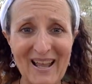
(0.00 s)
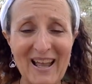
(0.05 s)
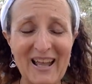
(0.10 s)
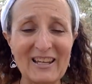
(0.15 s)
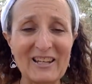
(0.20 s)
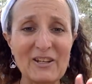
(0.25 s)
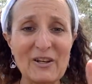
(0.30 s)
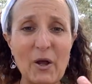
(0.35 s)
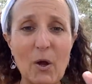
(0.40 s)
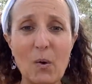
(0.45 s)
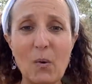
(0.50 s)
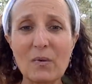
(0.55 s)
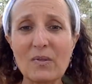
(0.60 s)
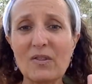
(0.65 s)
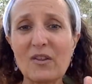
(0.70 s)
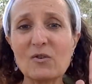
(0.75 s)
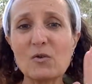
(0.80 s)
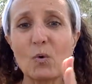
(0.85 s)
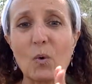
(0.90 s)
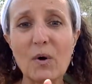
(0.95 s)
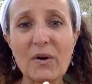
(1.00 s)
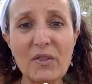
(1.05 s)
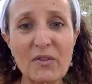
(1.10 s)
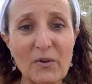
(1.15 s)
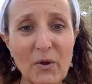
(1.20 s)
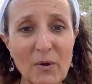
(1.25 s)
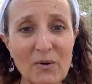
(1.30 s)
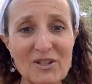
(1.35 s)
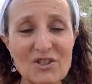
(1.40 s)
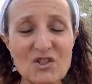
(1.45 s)
The North
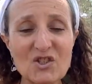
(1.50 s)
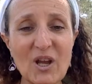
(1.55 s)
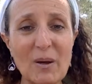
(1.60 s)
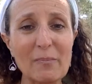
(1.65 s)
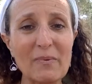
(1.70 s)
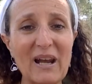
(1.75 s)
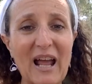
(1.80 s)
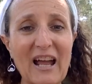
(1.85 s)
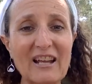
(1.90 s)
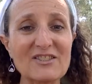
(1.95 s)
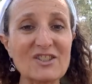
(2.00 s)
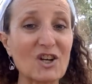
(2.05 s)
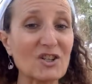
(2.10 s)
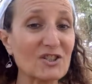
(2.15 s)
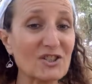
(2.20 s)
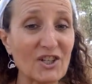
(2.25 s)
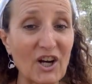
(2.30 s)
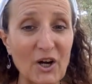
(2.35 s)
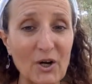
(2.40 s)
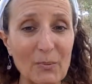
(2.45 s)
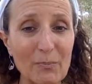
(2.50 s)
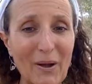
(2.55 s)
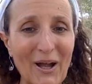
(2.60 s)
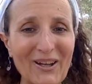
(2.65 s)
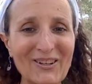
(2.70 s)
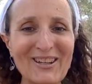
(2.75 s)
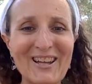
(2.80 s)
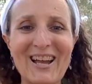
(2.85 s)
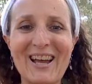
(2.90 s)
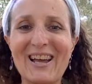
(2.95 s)
Node in Gemini is our Dharma.
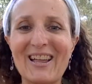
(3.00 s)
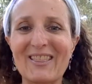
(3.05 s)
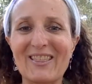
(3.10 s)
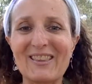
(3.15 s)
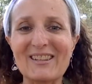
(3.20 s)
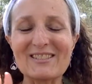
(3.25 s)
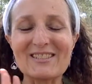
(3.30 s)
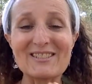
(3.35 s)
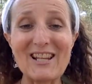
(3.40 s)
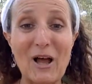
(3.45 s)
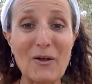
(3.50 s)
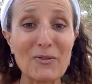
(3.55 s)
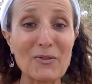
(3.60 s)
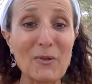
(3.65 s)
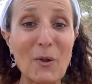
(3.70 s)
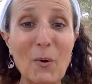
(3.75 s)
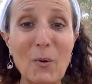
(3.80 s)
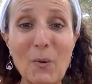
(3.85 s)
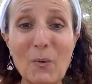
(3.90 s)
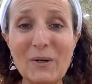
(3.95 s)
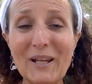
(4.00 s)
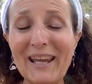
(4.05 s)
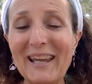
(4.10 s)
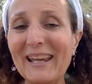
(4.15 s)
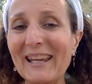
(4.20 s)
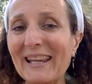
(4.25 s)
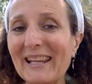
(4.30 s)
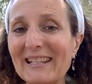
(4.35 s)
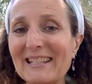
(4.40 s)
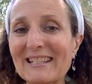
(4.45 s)
The South Node
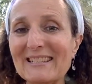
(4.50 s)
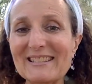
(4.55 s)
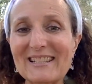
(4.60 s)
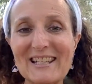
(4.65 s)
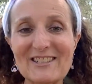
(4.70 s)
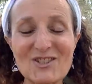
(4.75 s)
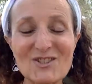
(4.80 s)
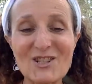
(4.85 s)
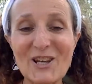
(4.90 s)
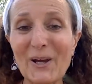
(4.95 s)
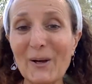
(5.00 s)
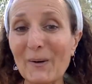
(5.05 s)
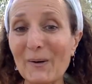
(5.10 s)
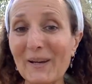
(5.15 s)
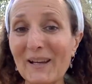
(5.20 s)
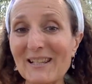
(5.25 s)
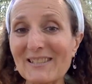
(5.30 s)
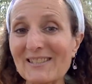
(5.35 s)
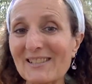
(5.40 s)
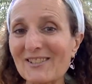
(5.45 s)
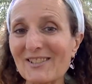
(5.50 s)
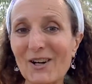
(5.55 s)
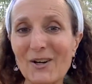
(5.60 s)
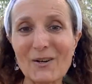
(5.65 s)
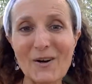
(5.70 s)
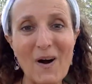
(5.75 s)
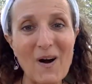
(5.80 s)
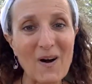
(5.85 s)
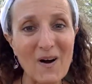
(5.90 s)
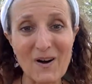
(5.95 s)
in Sagittarius is our
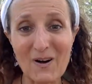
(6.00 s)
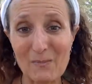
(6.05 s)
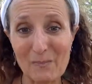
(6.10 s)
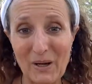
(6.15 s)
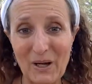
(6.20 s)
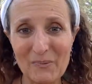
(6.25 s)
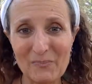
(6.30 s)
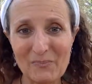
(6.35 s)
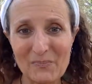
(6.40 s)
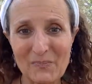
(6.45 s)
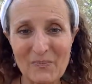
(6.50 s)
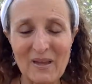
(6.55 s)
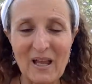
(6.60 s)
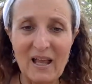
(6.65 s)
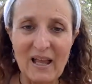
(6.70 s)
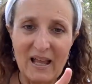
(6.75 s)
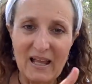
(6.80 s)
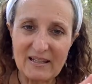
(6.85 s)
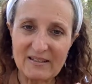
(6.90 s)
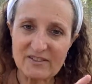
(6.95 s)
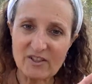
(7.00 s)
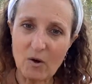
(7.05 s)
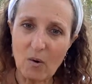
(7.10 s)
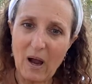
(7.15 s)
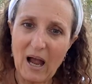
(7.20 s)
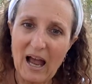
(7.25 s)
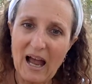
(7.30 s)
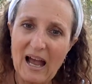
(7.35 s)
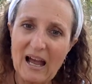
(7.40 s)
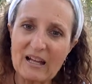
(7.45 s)
Karma. And so
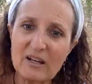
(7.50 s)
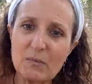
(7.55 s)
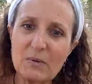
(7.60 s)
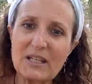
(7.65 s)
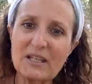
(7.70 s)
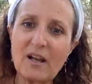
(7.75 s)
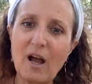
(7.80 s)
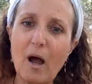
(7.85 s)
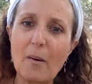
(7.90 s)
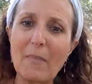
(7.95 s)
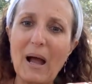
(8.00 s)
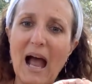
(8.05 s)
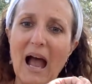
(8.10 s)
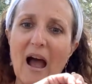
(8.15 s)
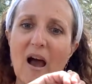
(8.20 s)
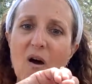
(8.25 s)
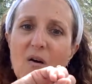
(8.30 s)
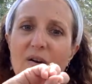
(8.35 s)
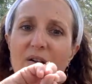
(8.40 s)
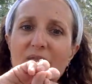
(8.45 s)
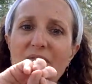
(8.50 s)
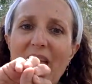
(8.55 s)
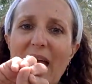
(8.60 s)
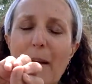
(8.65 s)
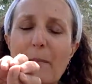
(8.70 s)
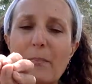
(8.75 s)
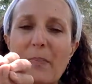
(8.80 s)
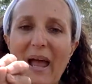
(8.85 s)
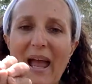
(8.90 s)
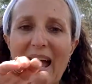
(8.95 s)
how do we come out of
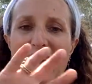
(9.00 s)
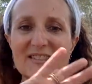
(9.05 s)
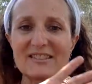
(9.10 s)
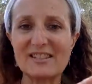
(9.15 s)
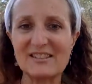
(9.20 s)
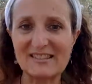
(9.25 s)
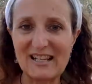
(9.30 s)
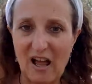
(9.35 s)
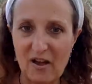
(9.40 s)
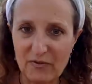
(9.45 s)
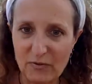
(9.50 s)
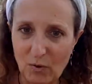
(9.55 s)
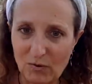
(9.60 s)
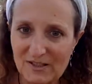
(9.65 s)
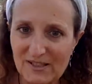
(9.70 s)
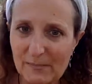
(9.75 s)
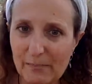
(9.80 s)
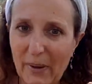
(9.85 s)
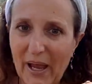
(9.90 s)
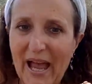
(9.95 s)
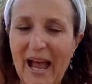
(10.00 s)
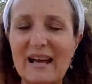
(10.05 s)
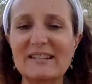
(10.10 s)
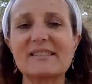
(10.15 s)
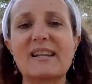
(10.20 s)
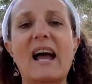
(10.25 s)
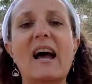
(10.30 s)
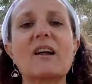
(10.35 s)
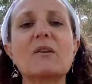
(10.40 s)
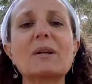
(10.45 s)
that past? The South Node's the past.
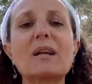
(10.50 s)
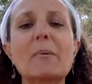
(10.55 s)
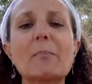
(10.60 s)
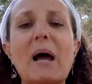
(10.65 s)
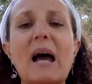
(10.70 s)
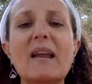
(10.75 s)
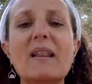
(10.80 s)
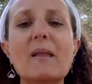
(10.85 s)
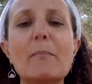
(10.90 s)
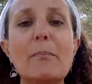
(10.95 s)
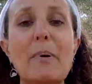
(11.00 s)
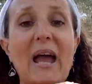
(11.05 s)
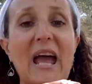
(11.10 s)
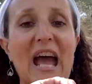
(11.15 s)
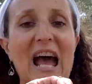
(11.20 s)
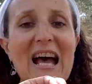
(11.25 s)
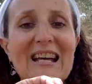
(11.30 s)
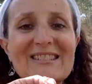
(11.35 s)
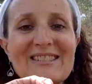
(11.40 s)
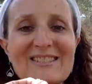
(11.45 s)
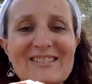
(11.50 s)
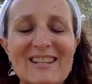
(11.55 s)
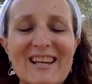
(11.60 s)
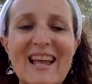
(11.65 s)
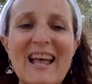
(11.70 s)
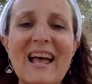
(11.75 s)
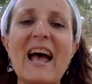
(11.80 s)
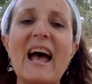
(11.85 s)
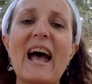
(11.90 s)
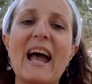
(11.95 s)
How do we come out of the past
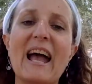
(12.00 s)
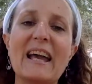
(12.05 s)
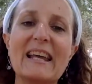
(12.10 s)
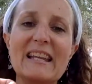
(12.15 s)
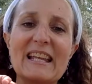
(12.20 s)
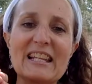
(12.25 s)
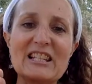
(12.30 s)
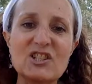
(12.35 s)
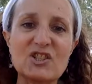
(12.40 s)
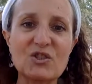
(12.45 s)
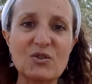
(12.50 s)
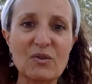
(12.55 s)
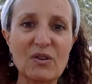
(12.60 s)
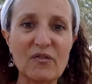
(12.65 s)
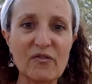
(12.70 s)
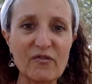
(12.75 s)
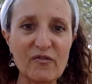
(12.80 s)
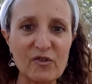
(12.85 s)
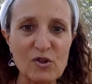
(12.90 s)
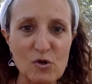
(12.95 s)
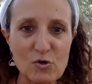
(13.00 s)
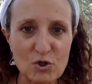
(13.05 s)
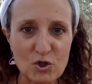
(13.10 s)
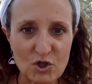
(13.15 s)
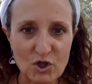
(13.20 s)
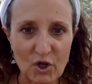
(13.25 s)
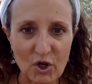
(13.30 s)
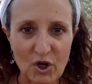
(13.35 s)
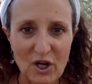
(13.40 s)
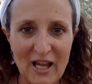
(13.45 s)
and into the
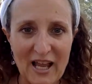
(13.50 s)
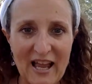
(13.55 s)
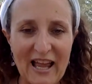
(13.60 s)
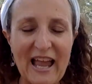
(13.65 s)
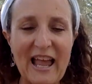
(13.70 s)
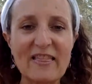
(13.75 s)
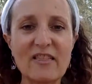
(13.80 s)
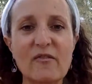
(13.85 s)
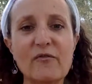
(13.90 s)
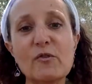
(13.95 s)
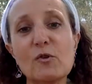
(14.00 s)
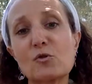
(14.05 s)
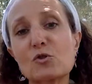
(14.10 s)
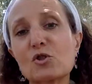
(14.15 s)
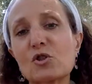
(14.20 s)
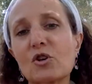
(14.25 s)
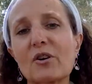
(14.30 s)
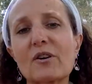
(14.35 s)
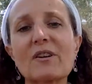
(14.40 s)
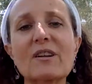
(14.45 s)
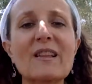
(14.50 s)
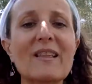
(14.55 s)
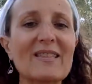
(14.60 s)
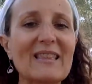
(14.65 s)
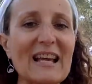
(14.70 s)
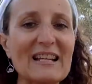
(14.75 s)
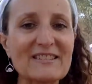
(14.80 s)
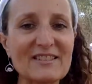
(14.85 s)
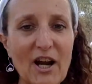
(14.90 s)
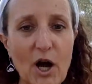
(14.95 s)
future? And the future,
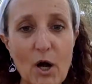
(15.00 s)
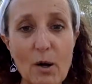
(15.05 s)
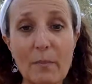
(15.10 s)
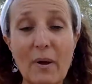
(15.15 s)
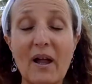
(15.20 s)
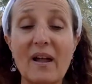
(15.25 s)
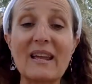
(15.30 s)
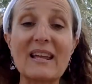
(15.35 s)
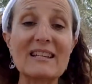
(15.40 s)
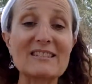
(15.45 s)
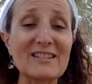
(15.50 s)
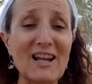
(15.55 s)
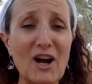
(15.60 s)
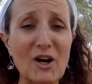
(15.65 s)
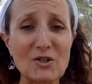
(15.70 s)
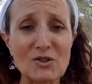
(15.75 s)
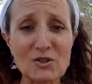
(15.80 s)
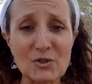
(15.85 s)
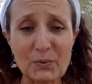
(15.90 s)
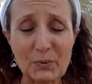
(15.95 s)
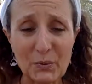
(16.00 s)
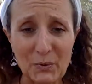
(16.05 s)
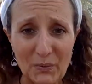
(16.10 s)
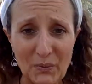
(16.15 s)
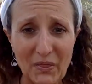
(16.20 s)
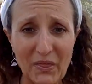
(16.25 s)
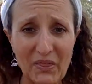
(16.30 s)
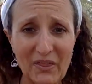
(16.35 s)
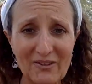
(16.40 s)
that Dharma, is our truth.